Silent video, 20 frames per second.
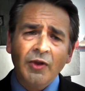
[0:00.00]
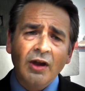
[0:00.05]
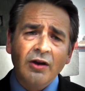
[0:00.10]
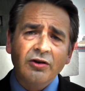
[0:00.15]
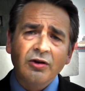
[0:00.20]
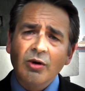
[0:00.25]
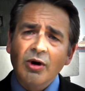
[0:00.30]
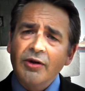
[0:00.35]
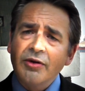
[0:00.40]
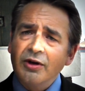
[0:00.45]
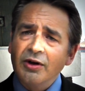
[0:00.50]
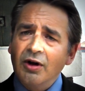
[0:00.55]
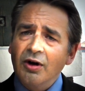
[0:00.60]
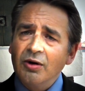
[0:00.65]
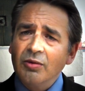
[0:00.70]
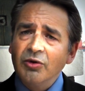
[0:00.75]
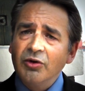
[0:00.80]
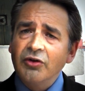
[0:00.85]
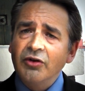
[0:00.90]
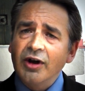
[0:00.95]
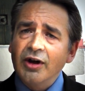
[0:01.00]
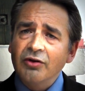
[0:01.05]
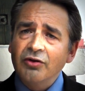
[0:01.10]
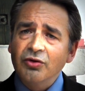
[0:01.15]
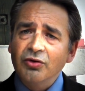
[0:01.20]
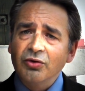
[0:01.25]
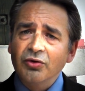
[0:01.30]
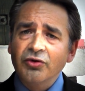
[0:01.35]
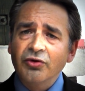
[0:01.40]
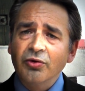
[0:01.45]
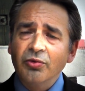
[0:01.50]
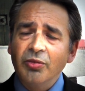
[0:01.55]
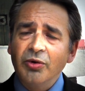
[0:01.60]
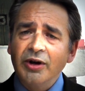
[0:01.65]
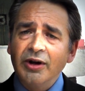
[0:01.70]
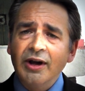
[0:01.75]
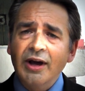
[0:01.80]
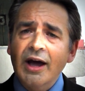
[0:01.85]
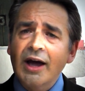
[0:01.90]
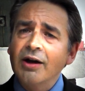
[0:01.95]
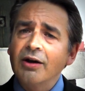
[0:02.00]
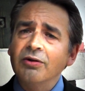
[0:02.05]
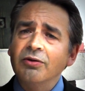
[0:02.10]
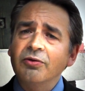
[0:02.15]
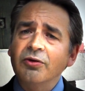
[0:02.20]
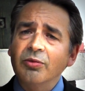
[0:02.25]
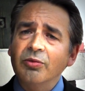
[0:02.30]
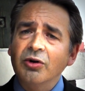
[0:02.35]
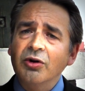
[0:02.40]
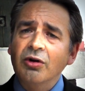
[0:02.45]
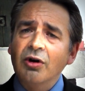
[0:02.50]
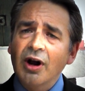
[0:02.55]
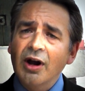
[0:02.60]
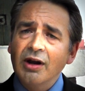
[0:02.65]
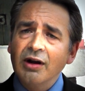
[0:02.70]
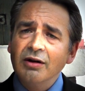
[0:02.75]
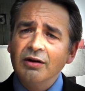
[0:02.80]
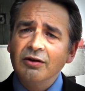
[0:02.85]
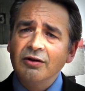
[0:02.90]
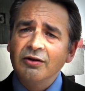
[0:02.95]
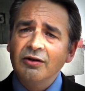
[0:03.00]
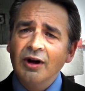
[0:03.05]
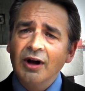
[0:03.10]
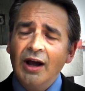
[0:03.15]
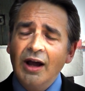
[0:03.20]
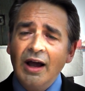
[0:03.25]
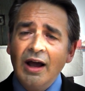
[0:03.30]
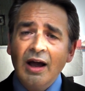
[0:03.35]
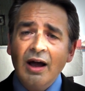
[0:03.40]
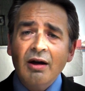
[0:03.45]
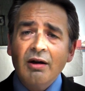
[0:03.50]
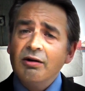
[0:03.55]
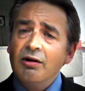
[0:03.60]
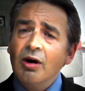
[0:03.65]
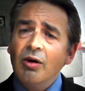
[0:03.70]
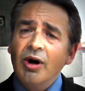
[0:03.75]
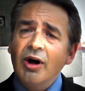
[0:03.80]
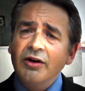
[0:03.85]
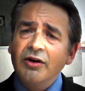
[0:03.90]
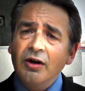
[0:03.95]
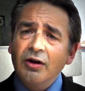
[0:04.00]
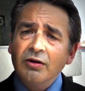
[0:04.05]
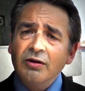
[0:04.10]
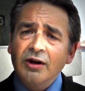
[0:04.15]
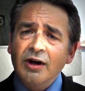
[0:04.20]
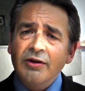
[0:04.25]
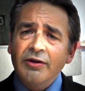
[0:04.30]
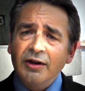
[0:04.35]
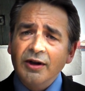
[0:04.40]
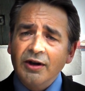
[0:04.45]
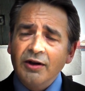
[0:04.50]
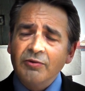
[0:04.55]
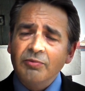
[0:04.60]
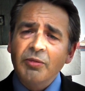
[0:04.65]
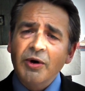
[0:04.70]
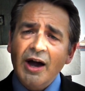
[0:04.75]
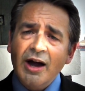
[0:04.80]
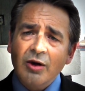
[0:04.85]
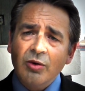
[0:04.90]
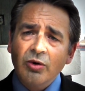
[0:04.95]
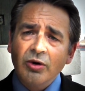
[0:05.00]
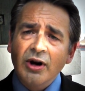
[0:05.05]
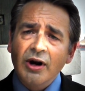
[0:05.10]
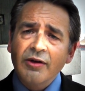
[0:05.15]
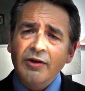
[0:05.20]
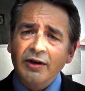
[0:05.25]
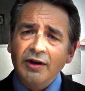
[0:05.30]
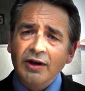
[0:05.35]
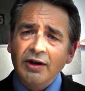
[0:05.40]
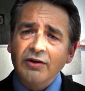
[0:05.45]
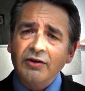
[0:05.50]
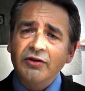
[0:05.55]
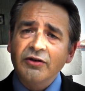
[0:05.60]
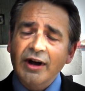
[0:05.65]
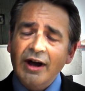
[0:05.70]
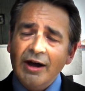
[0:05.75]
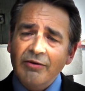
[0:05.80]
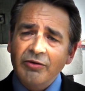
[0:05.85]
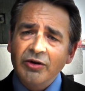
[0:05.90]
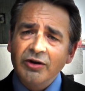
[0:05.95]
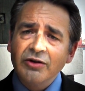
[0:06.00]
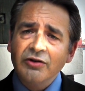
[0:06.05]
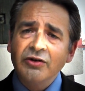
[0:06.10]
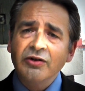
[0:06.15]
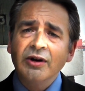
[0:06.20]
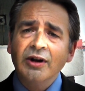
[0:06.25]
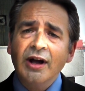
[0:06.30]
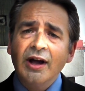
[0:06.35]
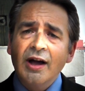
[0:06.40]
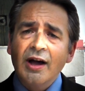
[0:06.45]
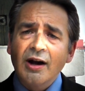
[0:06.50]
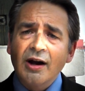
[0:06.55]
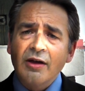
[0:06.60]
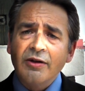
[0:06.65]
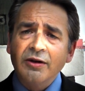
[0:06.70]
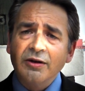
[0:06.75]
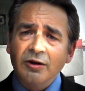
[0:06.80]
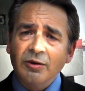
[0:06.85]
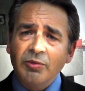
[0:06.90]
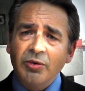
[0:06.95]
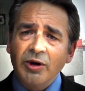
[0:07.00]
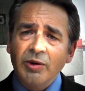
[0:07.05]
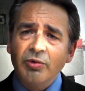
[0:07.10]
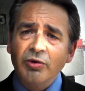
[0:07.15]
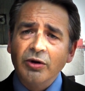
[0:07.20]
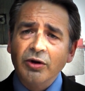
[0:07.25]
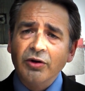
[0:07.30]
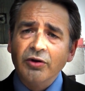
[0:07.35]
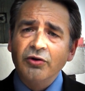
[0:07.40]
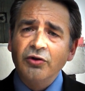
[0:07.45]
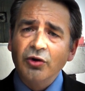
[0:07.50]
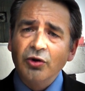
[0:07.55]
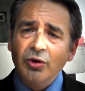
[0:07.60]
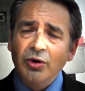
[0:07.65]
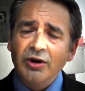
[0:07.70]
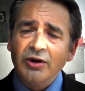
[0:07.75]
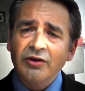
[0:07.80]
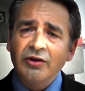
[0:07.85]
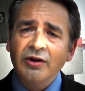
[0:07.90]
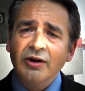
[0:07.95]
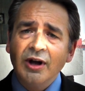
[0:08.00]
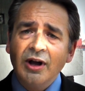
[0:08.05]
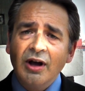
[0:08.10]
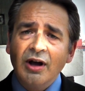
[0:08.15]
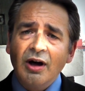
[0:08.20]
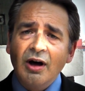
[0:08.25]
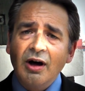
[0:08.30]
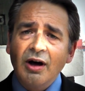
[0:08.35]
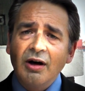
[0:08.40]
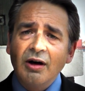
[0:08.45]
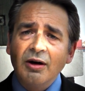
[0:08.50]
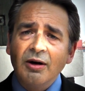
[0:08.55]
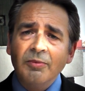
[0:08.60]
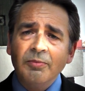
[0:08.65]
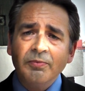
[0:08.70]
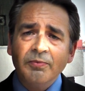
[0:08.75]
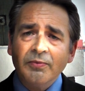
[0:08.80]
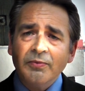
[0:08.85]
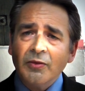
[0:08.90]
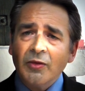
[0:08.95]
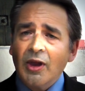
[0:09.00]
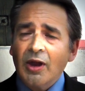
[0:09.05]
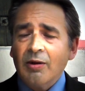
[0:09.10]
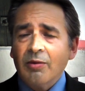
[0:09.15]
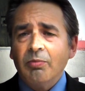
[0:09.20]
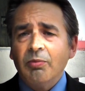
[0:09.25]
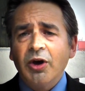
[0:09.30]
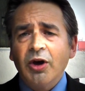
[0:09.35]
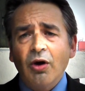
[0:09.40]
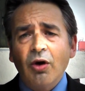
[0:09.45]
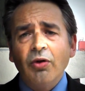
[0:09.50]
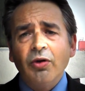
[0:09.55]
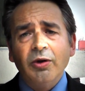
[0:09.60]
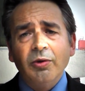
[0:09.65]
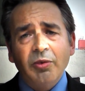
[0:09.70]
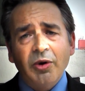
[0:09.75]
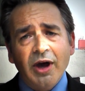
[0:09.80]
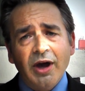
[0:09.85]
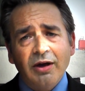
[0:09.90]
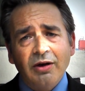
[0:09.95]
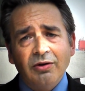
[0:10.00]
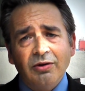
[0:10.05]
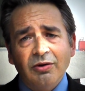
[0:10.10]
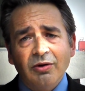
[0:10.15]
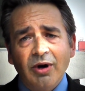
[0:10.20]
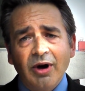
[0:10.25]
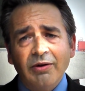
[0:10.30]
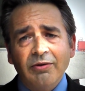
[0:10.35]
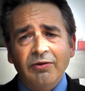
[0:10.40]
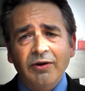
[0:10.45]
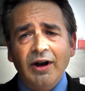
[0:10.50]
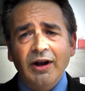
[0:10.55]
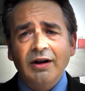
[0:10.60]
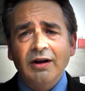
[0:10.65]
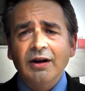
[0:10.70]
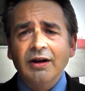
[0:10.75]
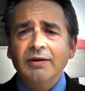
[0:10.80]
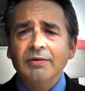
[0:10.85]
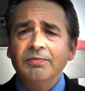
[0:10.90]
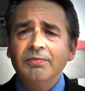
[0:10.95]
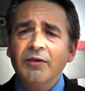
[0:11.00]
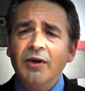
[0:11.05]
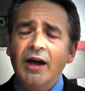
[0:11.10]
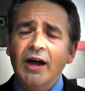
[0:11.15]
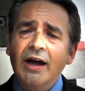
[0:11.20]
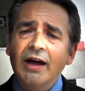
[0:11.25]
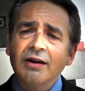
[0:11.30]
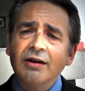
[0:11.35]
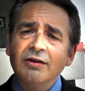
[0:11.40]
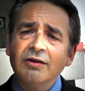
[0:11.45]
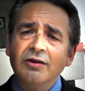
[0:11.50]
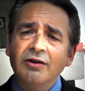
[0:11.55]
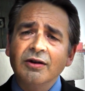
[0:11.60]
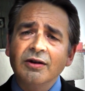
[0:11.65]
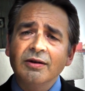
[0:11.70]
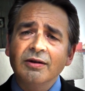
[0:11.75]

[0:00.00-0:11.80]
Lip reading: Do I think homosexuals should be hanged from cranes? No, I don't. I think it's backward, I think it's savage, and I think the people that do it are beyond the pale, quite frankly. And